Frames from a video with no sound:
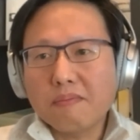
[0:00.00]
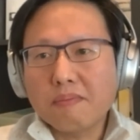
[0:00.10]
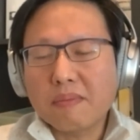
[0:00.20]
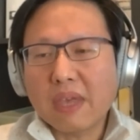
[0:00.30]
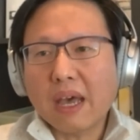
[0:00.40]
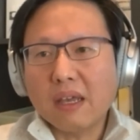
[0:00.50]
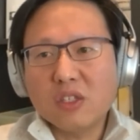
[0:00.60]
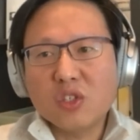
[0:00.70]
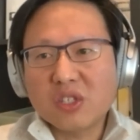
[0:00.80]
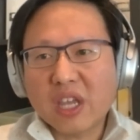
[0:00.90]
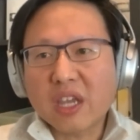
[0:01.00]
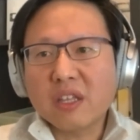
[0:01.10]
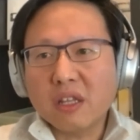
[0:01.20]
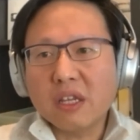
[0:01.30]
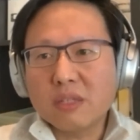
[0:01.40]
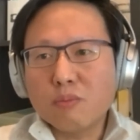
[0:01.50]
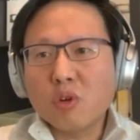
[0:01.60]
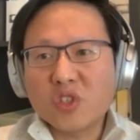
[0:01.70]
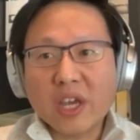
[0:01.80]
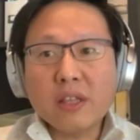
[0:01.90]
Yeah, it's just technically it's more
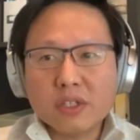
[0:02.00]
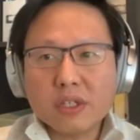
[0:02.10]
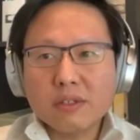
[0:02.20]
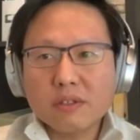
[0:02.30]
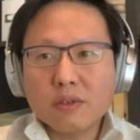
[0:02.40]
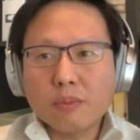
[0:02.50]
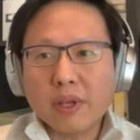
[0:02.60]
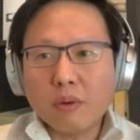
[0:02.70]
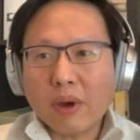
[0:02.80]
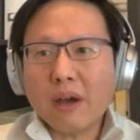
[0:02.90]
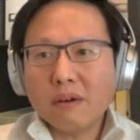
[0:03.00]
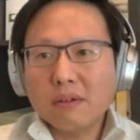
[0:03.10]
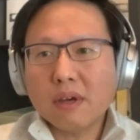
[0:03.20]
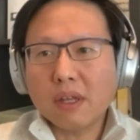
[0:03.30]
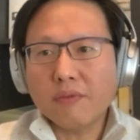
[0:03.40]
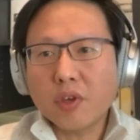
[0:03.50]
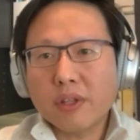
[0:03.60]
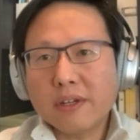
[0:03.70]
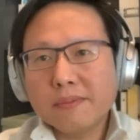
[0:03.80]
challenging to play well on the viola.